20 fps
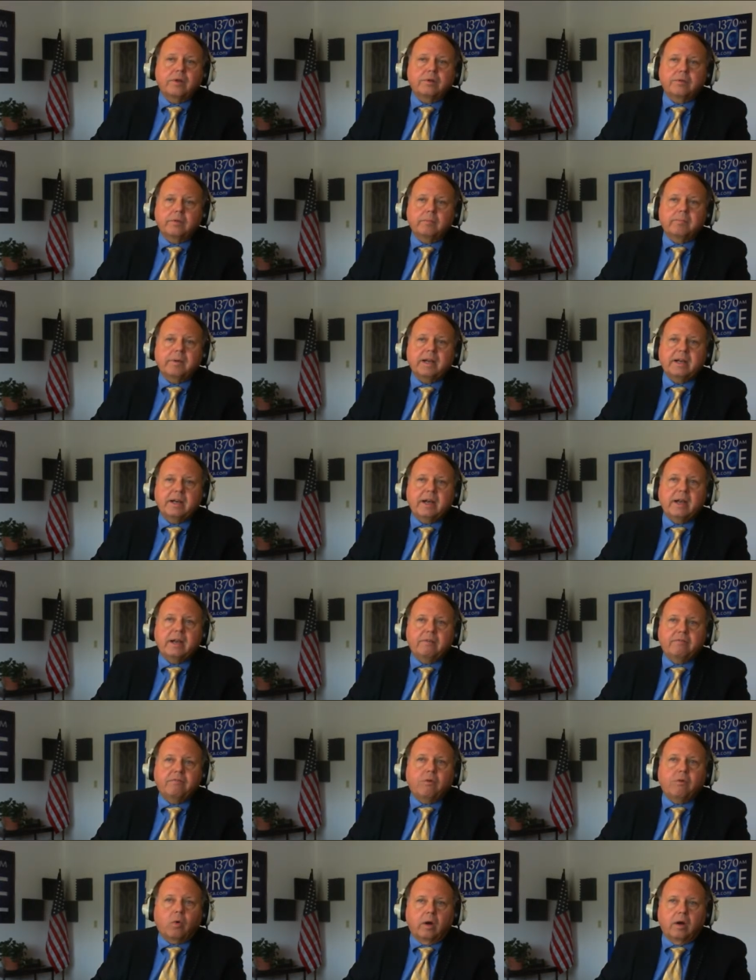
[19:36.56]
a there's a big
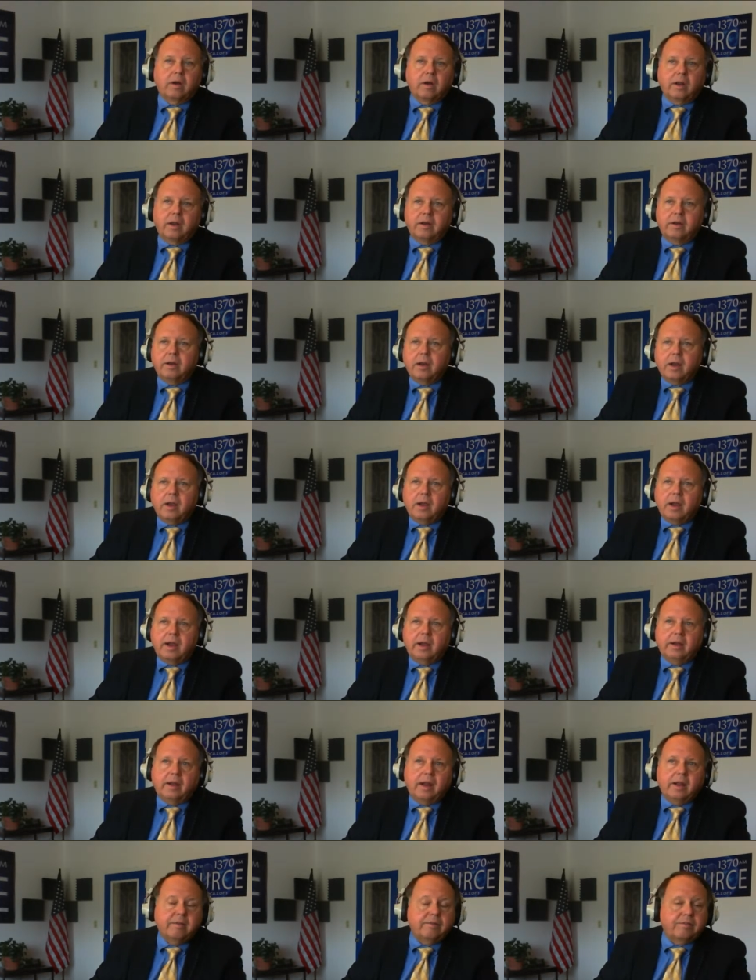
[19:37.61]
need for it, and
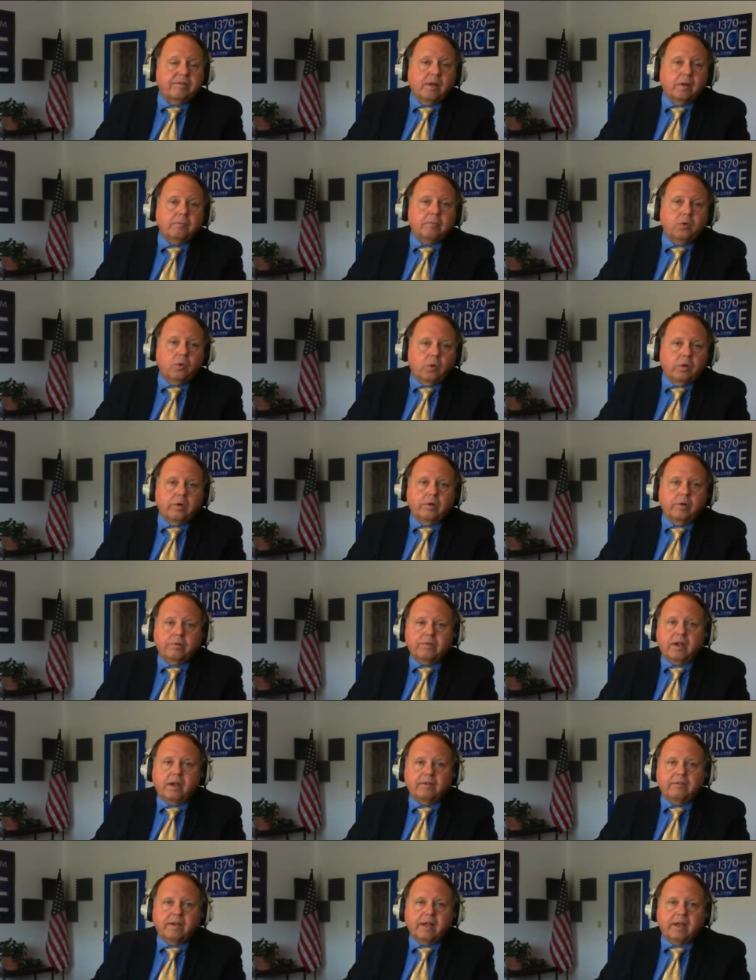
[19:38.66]
and, and some
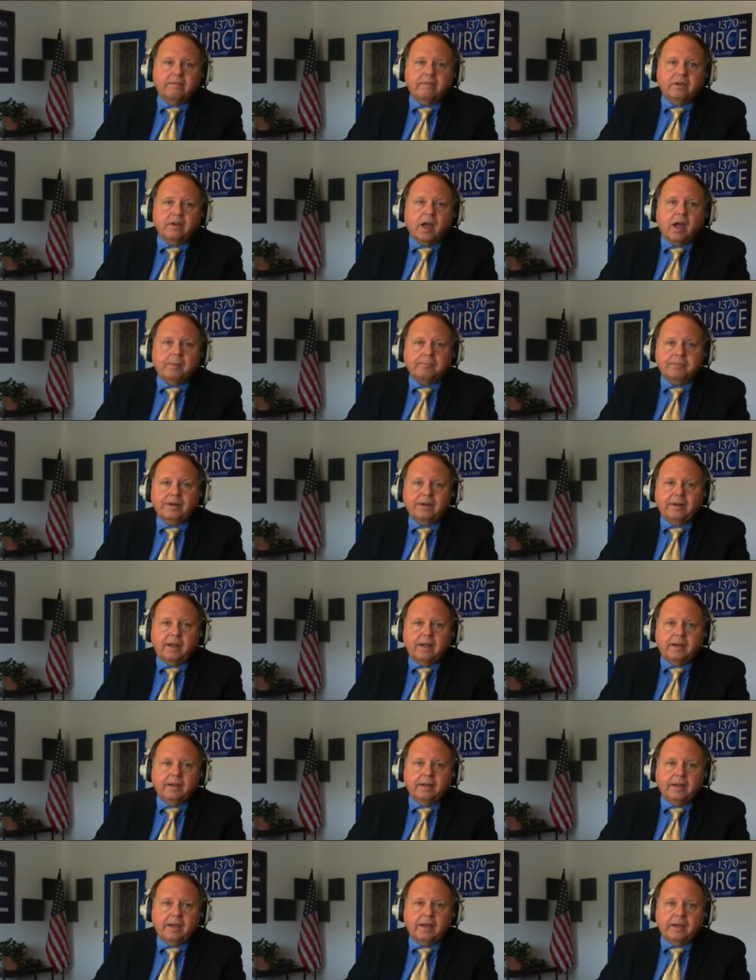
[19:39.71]
lawyers have have adopted
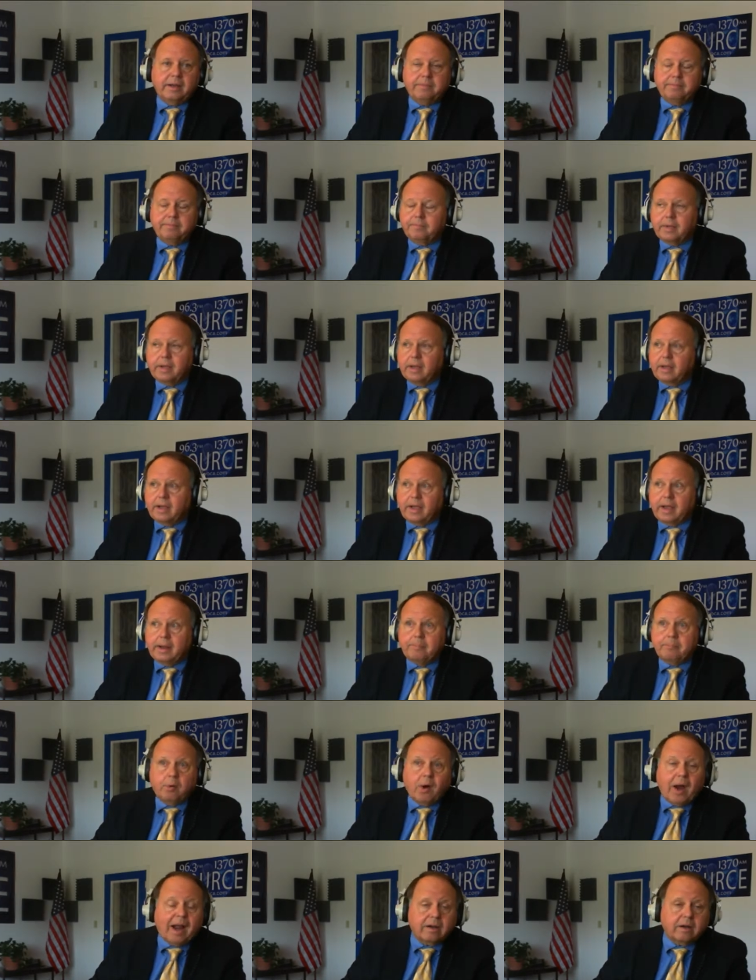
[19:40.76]
a a, a
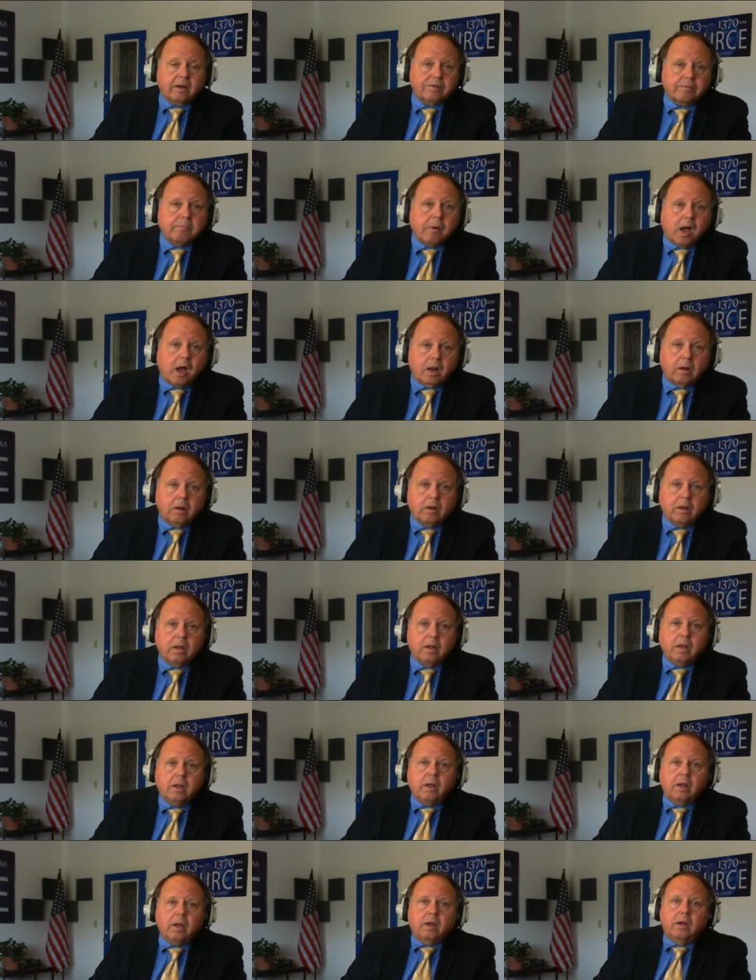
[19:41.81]
practice model
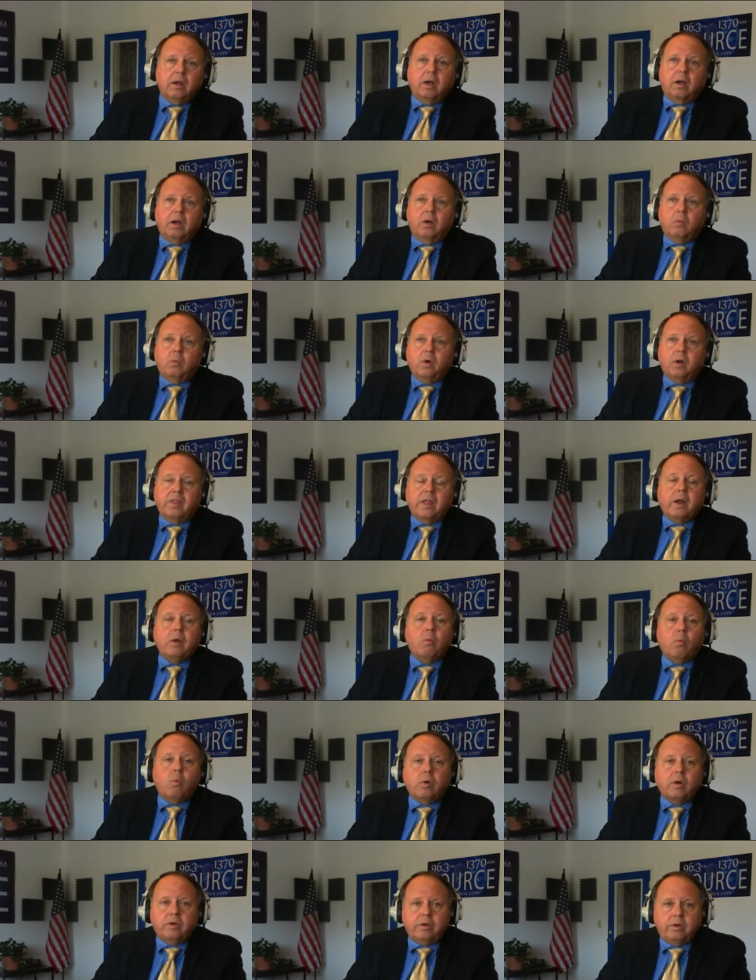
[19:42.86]
uh, where they
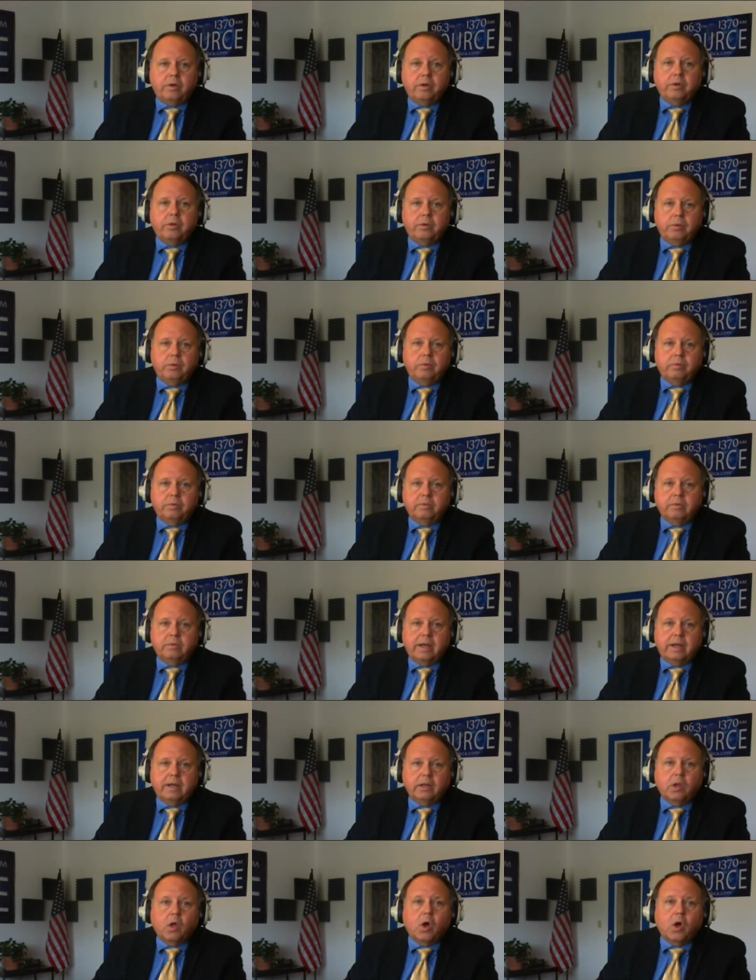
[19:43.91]
want to do
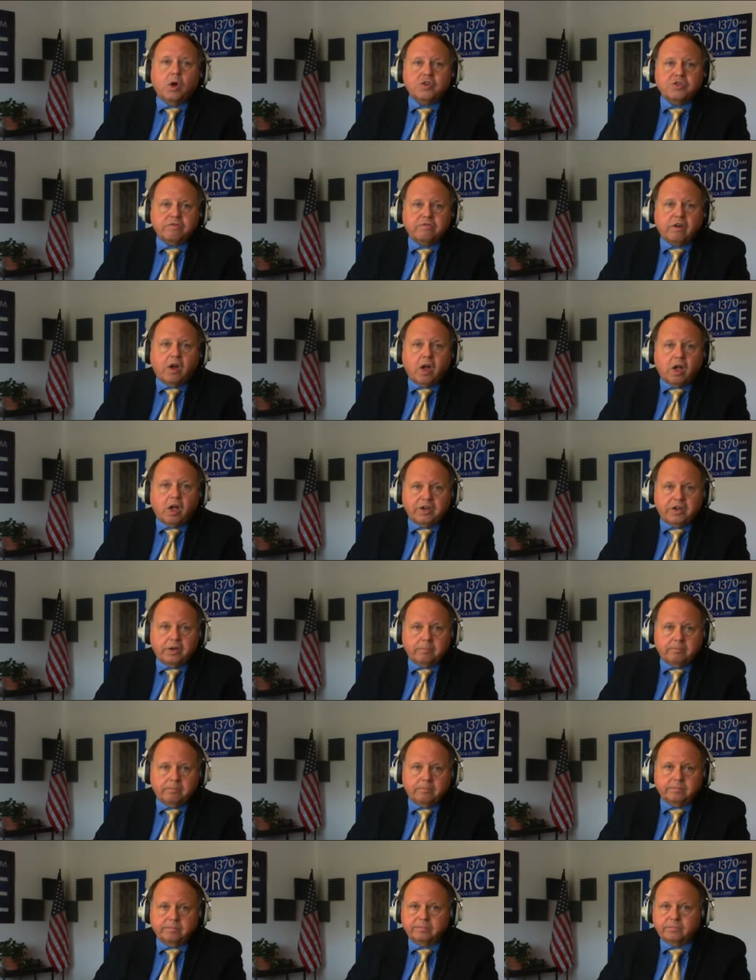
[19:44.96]
a large
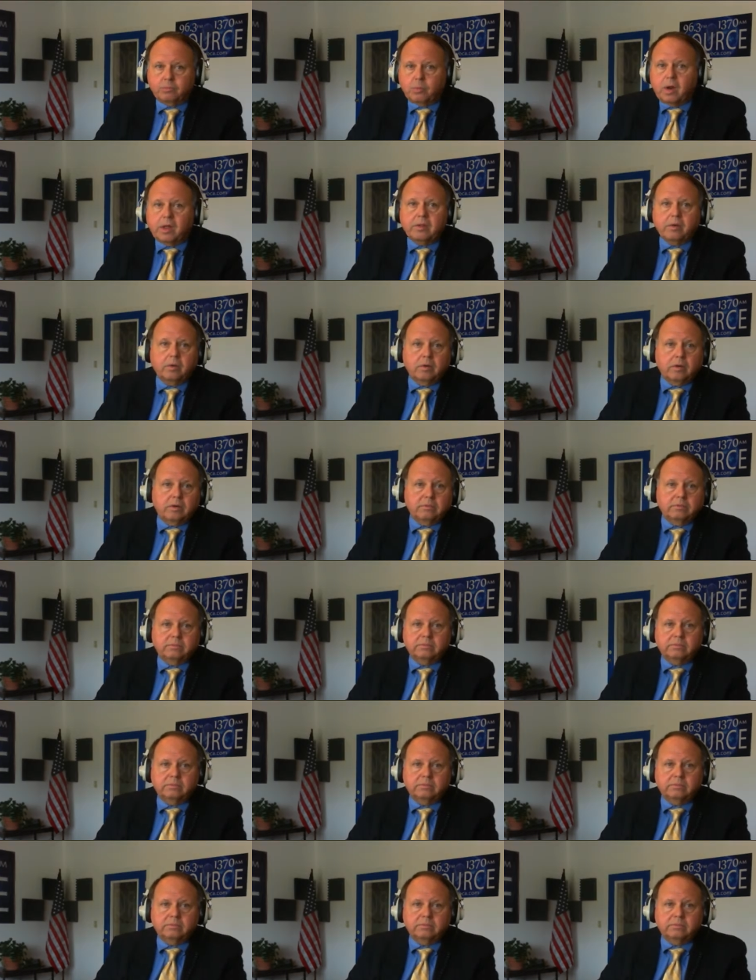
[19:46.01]
volume rather